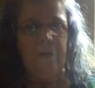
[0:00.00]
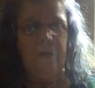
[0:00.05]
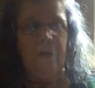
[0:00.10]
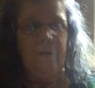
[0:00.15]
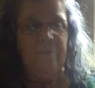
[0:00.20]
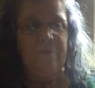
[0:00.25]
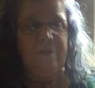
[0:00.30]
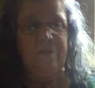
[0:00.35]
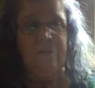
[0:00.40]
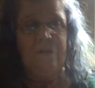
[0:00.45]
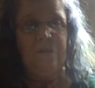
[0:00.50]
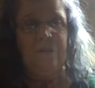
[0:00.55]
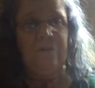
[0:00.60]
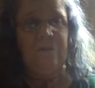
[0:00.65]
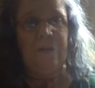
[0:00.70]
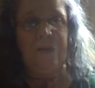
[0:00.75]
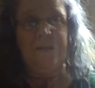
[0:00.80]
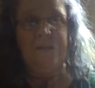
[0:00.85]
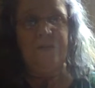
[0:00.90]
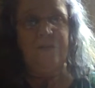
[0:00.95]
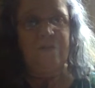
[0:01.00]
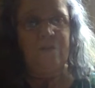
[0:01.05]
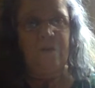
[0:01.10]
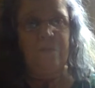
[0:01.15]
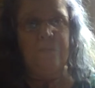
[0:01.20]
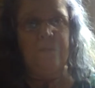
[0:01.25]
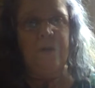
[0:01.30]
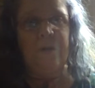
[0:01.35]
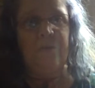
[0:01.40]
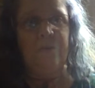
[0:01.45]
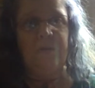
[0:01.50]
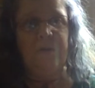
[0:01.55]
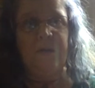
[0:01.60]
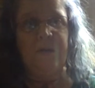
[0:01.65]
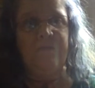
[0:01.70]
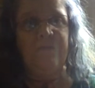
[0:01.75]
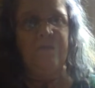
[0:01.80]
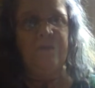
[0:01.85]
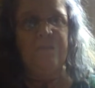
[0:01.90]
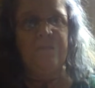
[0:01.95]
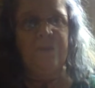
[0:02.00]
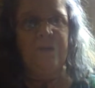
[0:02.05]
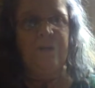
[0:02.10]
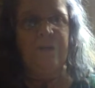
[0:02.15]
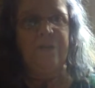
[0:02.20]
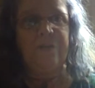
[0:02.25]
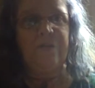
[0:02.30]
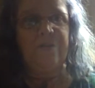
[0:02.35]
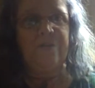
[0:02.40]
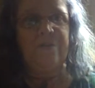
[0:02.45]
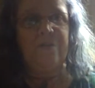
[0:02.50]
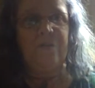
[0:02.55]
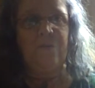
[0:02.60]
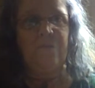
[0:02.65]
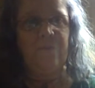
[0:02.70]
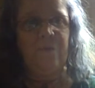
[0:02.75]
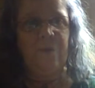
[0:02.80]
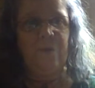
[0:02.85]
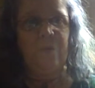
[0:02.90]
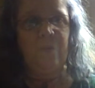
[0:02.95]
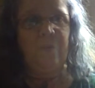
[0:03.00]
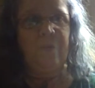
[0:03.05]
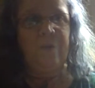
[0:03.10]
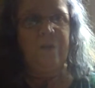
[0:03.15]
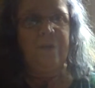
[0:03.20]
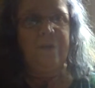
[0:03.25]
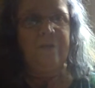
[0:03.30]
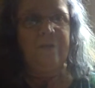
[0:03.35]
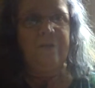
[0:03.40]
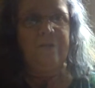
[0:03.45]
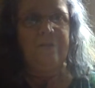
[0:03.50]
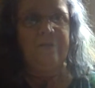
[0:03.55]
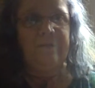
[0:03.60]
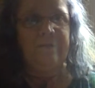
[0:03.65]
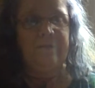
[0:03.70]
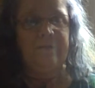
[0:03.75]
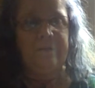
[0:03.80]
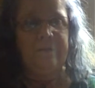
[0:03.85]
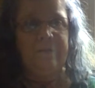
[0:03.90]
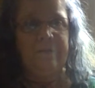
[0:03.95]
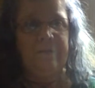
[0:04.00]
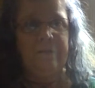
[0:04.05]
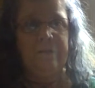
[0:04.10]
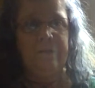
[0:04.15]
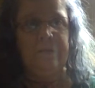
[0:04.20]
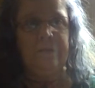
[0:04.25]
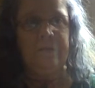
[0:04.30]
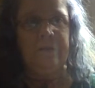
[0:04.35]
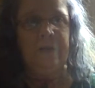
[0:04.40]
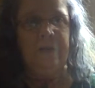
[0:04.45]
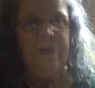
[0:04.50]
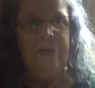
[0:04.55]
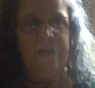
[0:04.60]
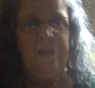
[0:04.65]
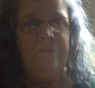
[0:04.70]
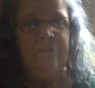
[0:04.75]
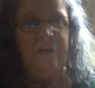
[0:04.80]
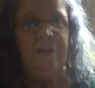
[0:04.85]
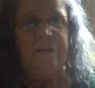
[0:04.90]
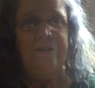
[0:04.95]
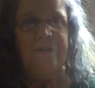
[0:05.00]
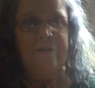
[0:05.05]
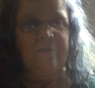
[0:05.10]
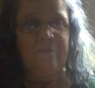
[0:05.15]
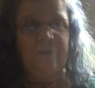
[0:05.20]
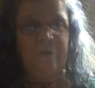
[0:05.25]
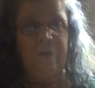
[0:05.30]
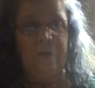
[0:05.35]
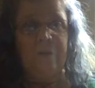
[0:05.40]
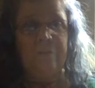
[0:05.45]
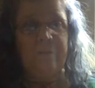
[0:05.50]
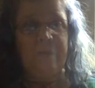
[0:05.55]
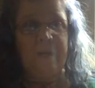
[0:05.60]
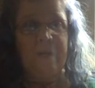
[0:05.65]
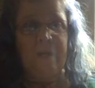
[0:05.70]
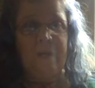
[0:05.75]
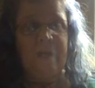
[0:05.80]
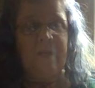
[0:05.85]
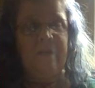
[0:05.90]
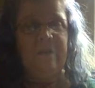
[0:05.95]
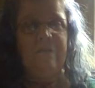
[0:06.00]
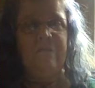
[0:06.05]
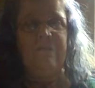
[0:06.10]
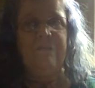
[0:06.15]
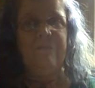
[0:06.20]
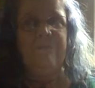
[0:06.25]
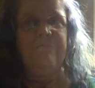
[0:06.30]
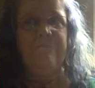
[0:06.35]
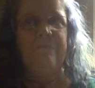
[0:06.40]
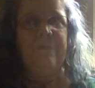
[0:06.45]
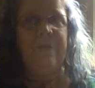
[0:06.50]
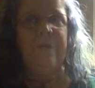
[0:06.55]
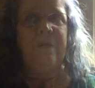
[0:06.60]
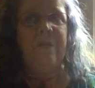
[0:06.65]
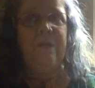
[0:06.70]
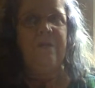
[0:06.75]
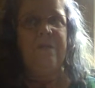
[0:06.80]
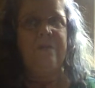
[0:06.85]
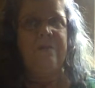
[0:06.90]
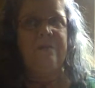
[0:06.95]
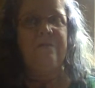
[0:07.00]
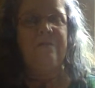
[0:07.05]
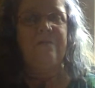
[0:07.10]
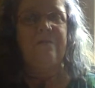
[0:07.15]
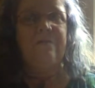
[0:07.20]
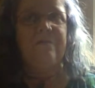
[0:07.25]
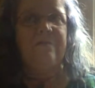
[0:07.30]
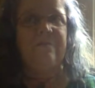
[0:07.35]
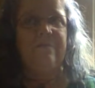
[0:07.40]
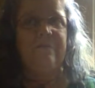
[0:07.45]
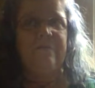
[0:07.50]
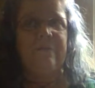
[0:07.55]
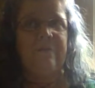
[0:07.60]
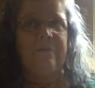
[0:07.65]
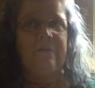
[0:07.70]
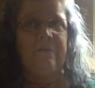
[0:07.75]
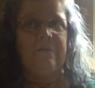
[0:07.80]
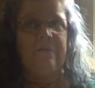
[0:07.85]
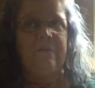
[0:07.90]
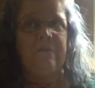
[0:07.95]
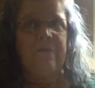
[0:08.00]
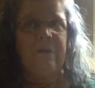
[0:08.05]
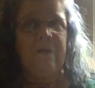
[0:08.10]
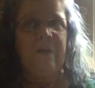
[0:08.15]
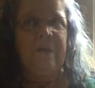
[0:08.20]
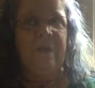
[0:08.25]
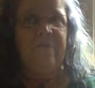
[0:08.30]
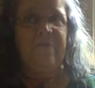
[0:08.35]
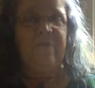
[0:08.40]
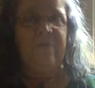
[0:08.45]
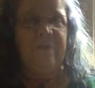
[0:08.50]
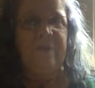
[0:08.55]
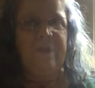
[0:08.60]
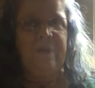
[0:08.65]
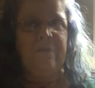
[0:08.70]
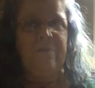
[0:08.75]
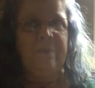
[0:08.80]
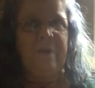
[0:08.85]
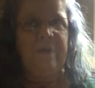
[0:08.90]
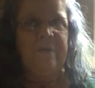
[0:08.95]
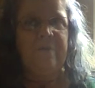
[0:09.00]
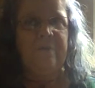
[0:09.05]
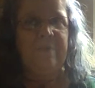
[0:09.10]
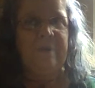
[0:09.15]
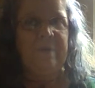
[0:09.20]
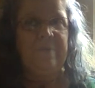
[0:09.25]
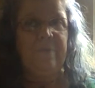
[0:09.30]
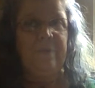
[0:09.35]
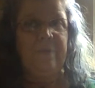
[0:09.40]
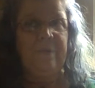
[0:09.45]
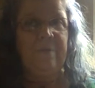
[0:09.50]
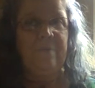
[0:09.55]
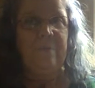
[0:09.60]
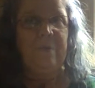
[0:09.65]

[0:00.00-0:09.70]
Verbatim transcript: I would still like to start my own coven, but I just don't know when any of that's ever going to be because I have to think about the people that are